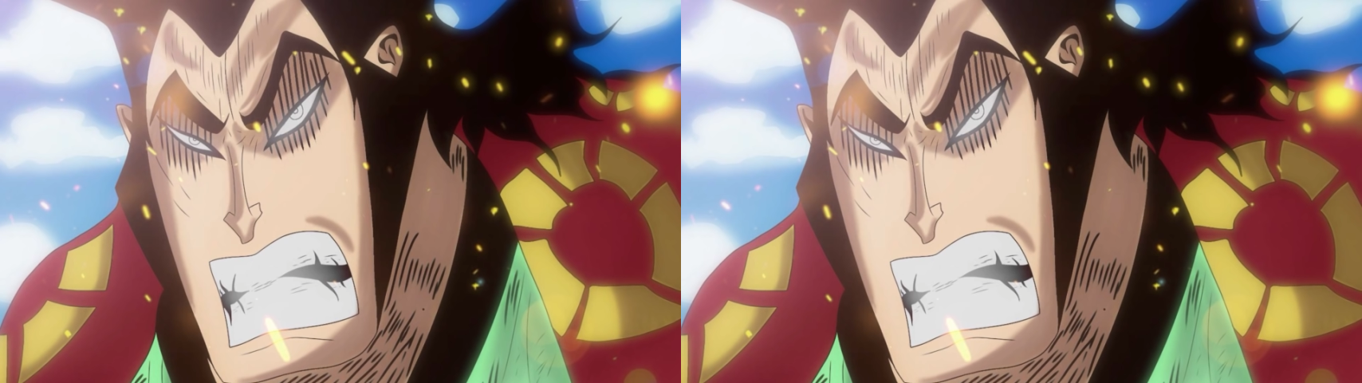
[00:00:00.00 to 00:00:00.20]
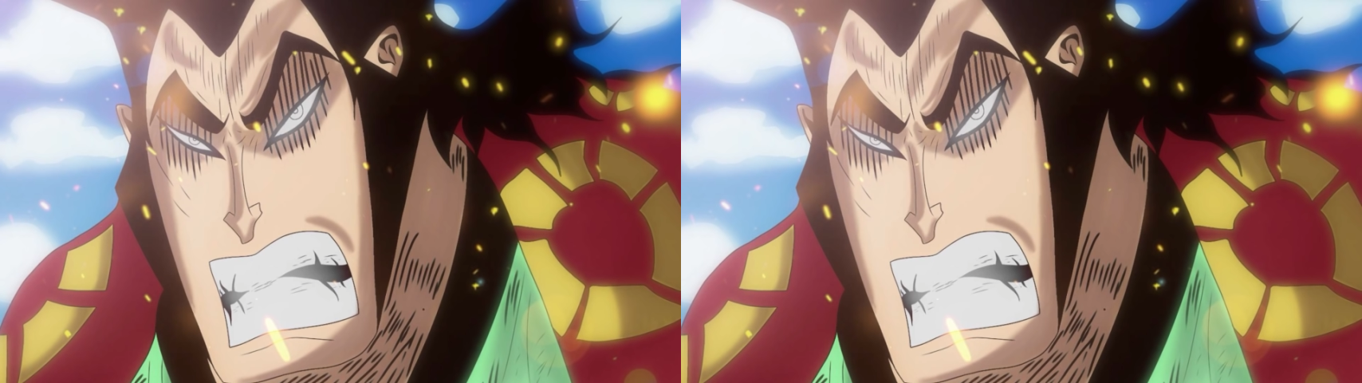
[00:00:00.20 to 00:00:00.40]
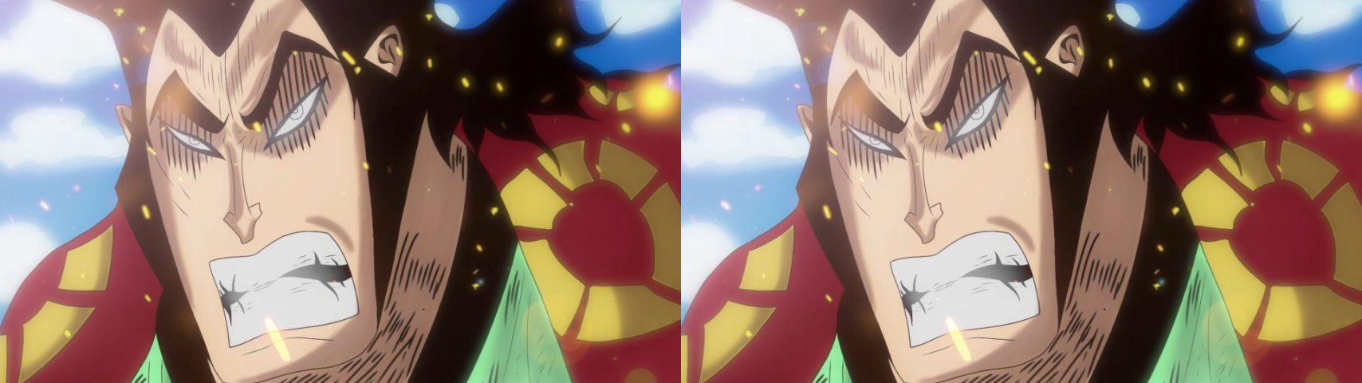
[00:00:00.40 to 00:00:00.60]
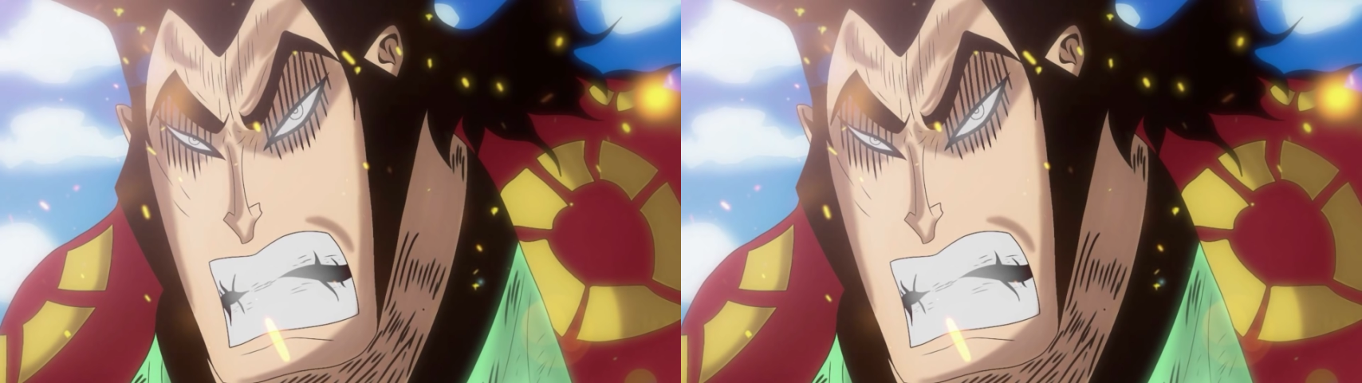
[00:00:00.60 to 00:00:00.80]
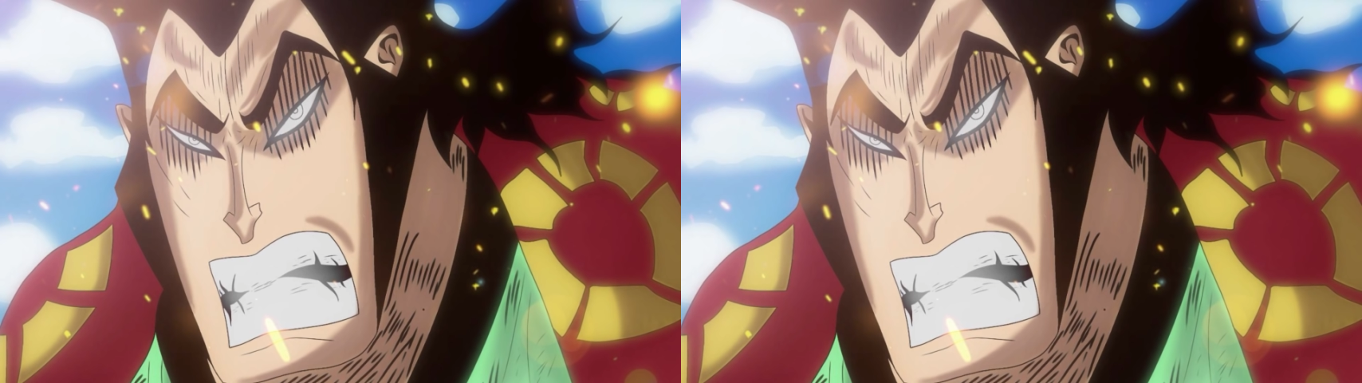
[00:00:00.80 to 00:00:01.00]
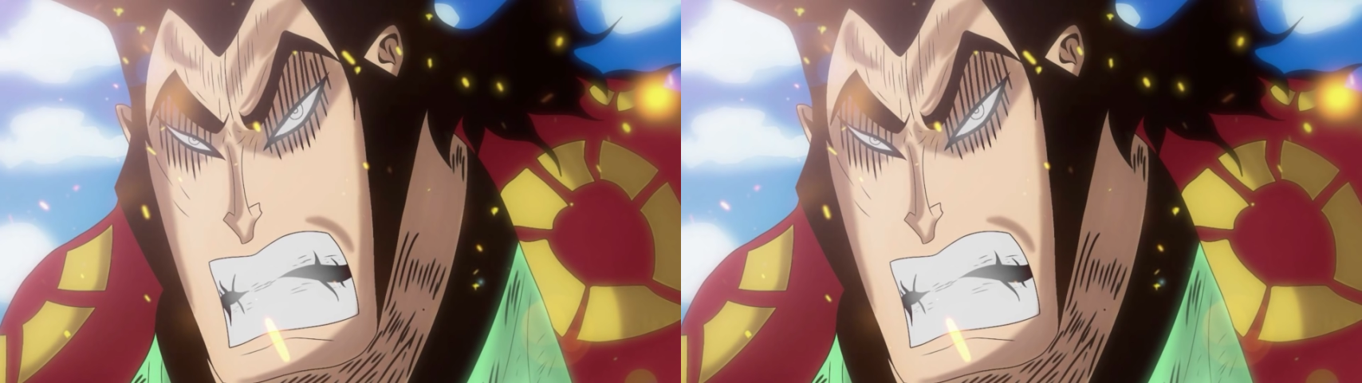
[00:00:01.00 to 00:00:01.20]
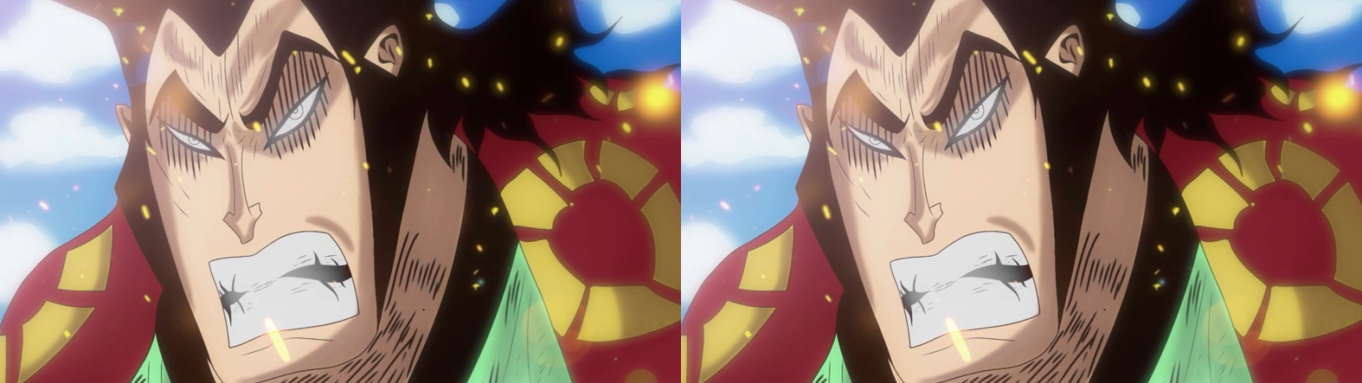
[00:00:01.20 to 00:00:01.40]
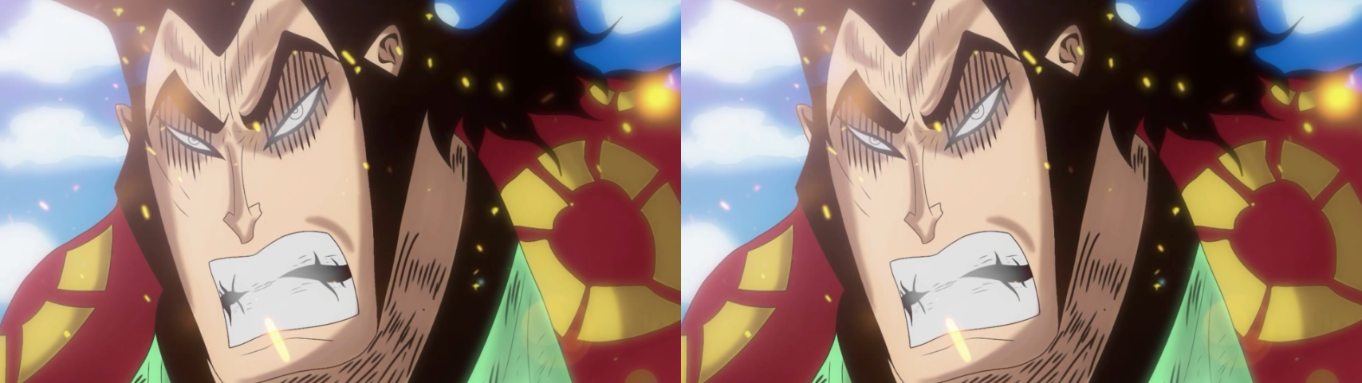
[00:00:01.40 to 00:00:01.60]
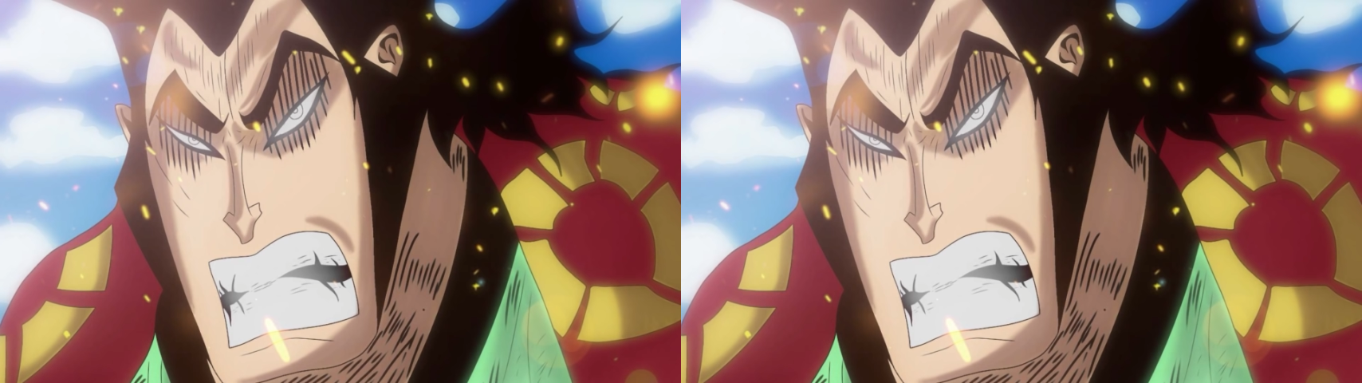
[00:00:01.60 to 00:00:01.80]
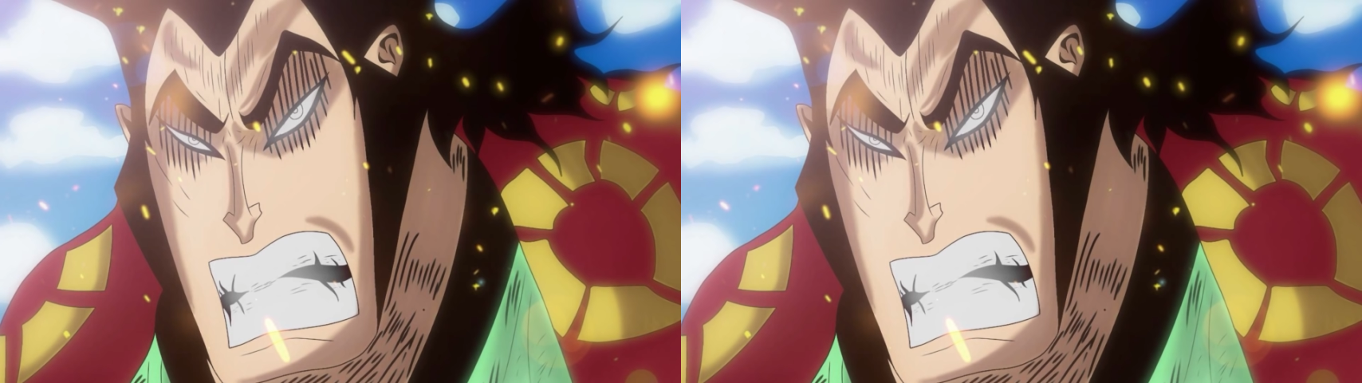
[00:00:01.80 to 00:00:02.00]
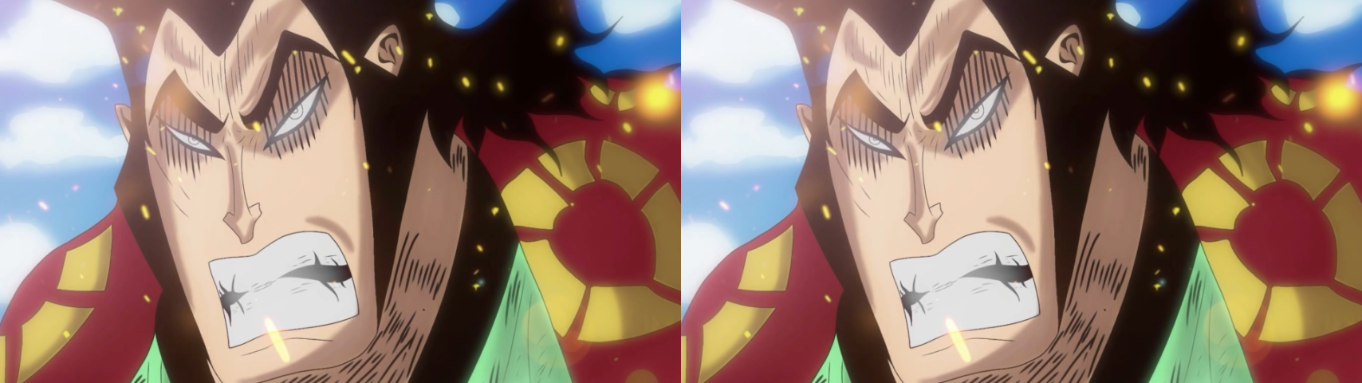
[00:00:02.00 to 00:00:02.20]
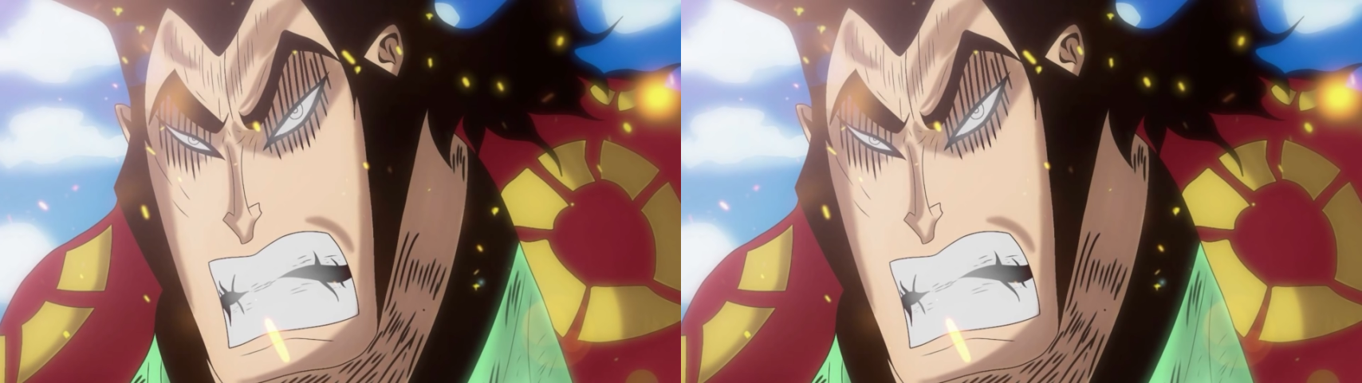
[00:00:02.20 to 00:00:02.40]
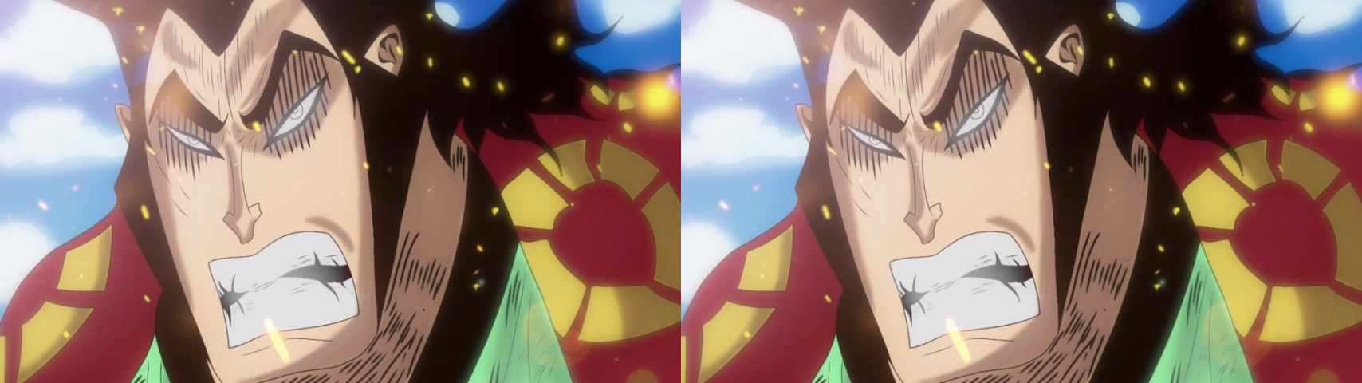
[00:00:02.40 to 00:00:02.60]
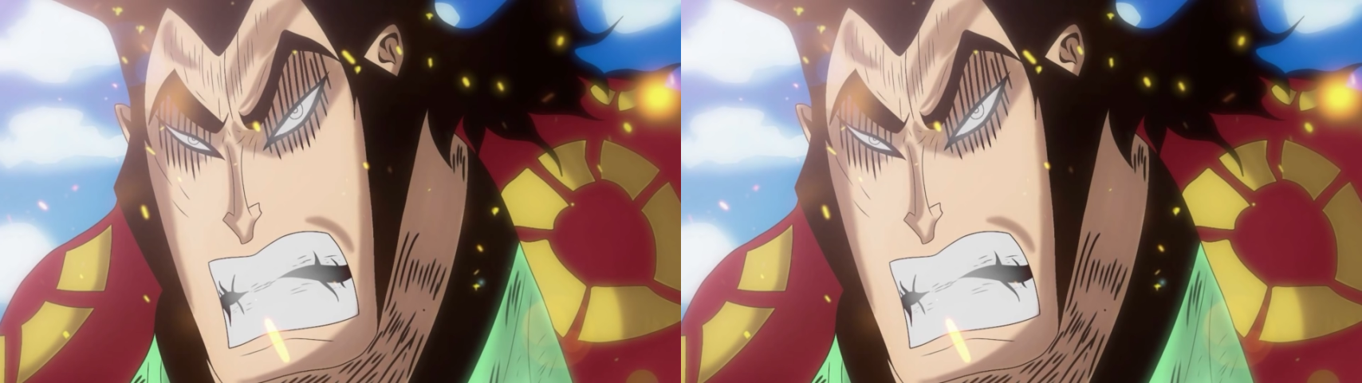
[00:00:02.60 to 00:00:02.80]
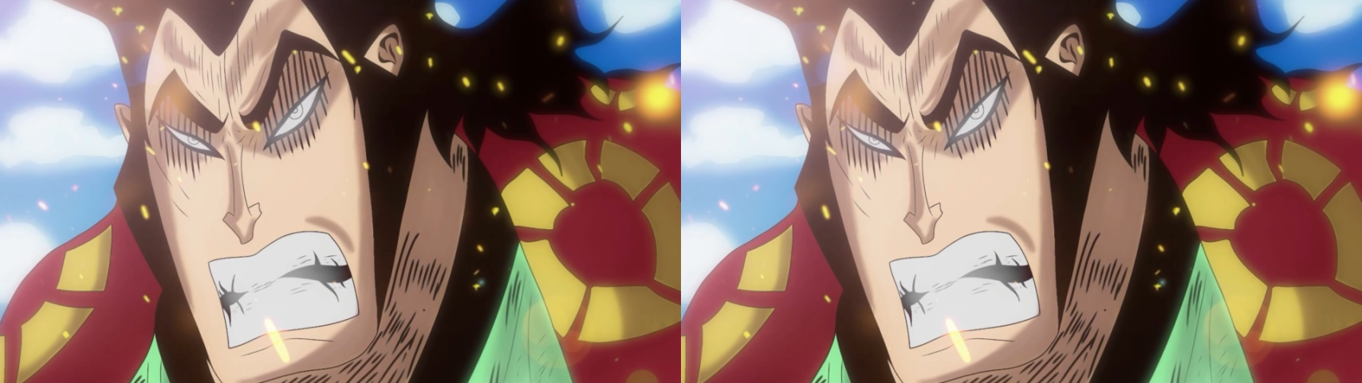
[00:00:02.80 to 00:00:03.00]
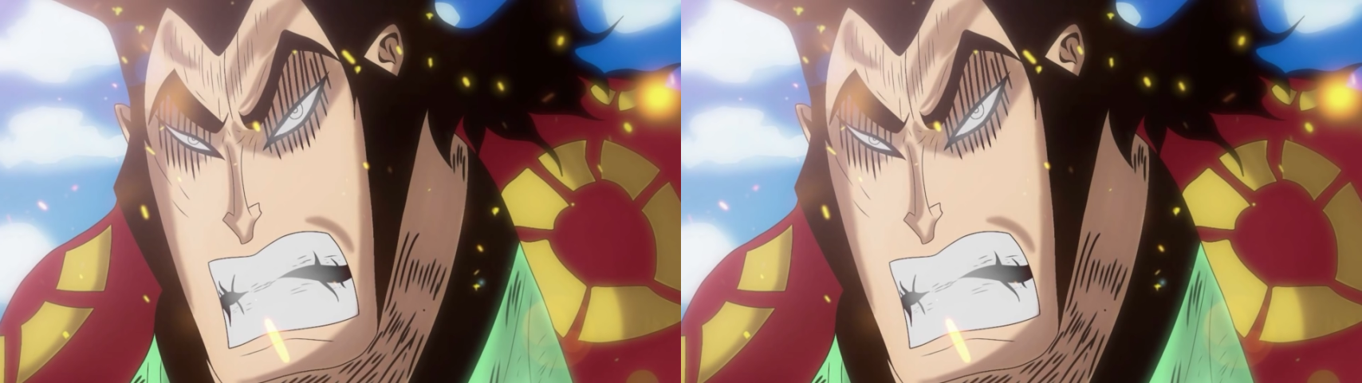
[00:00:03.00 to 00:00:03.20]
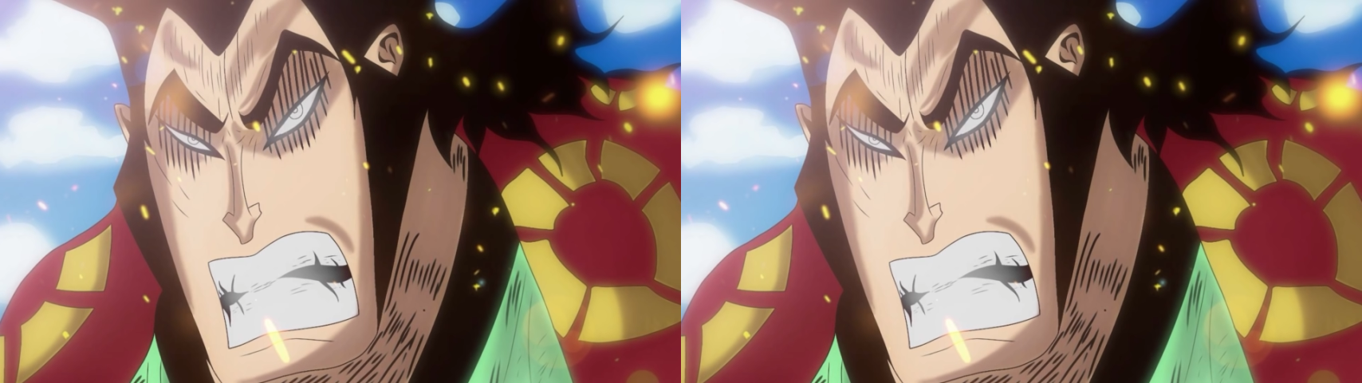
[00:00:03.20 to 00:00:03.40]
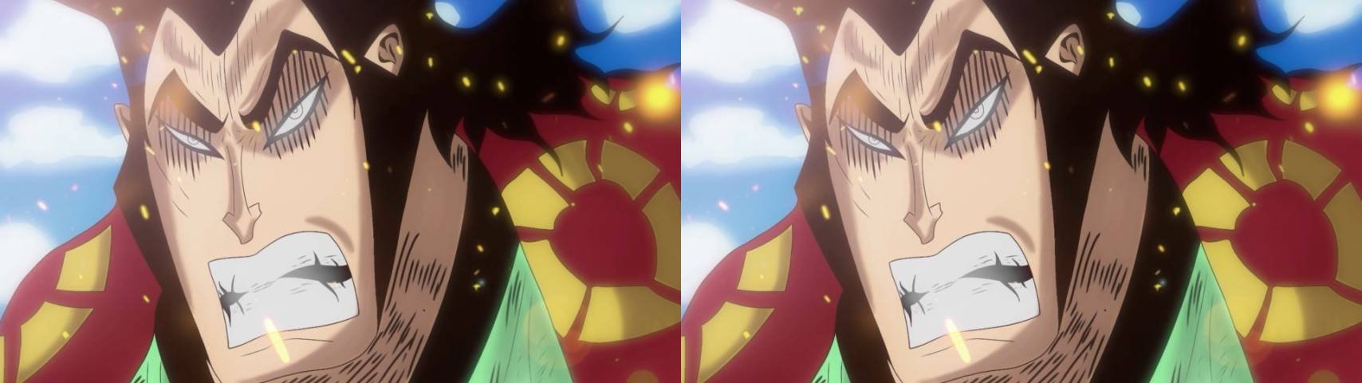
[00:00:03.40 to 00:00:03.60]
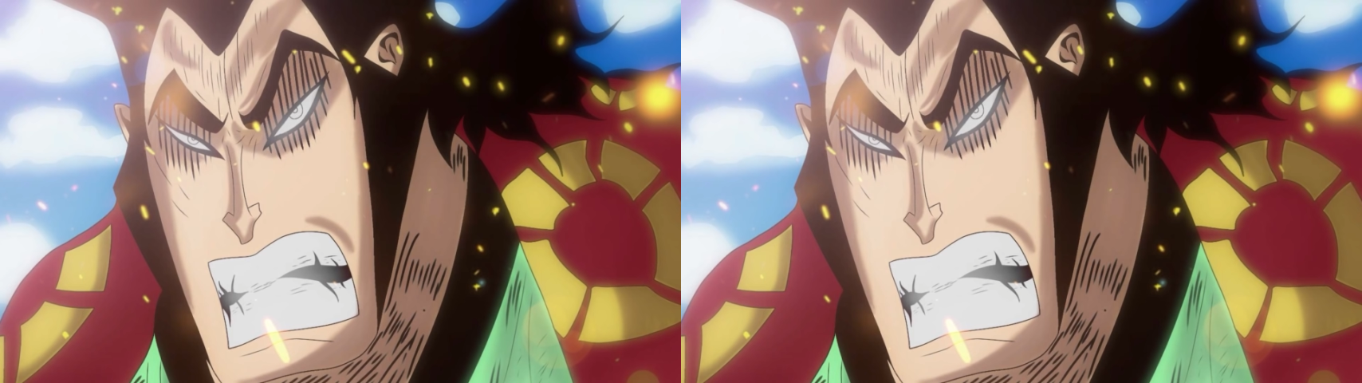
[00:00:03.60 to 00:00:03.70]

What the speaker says: Nobody's mouth can be seen.